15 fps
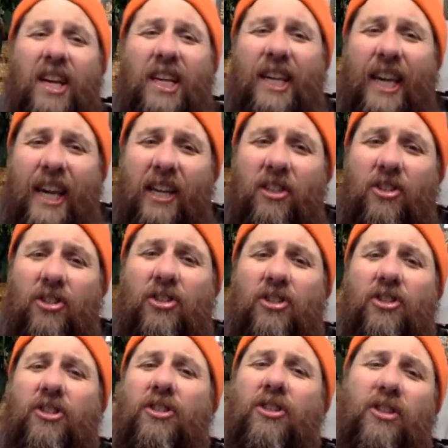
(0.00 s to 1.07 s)
Each
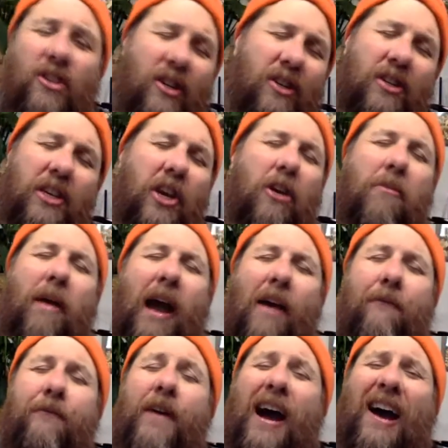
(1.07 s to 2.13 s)
year my
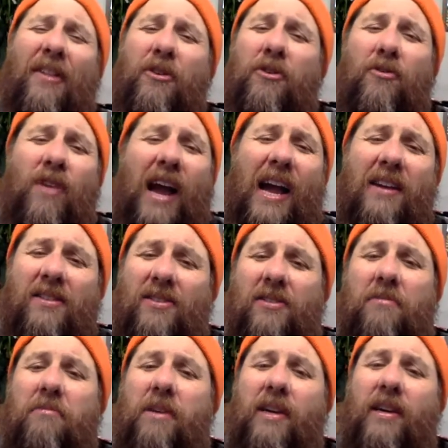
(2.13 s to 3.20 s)
father writes to
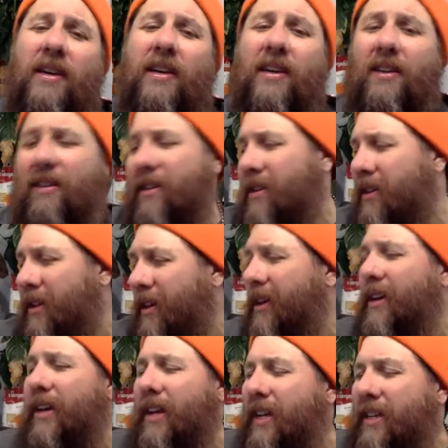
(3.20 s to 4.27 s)
me,
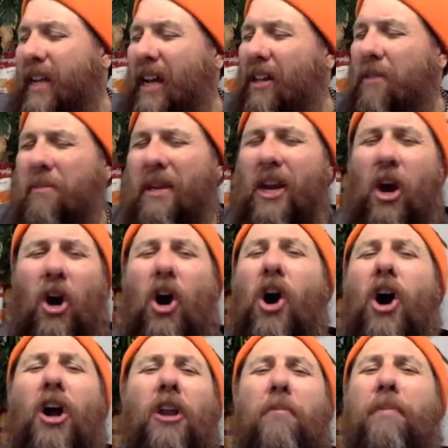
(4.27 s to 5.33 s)
telling me
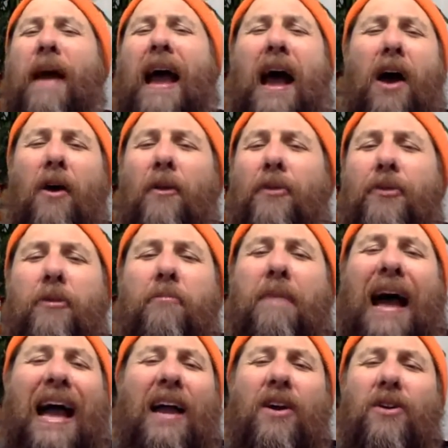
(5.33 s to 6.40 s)
all about the
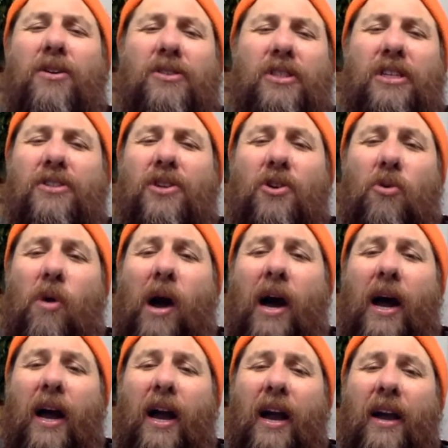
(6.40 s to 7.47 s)
miles he's
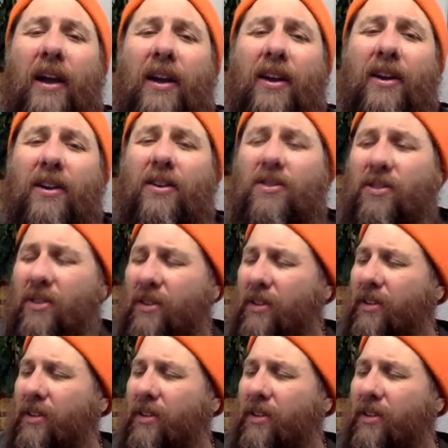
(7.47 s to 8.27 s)
acquired.